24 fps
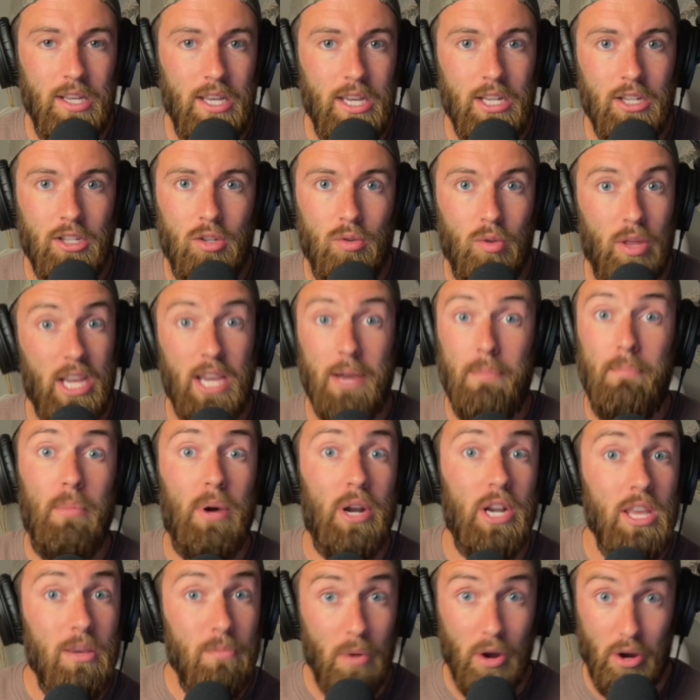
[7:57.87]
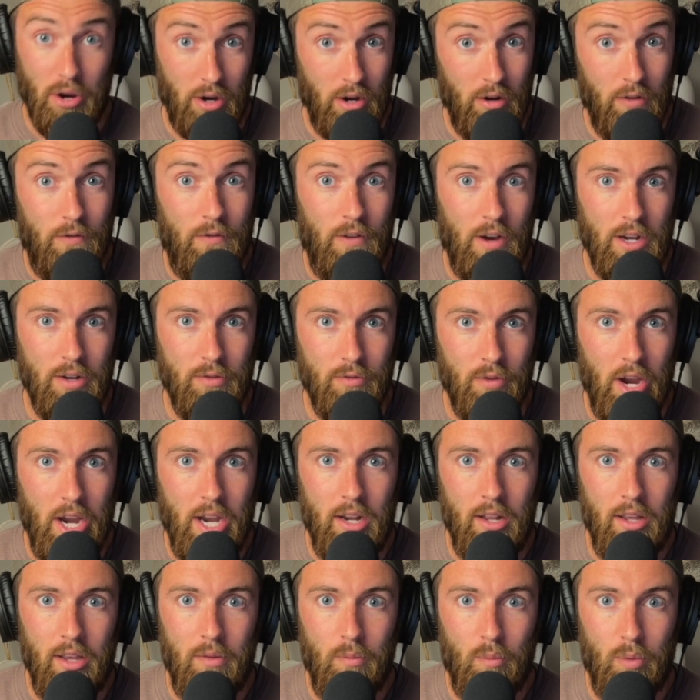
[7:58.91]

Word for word: into like a money market fund, right?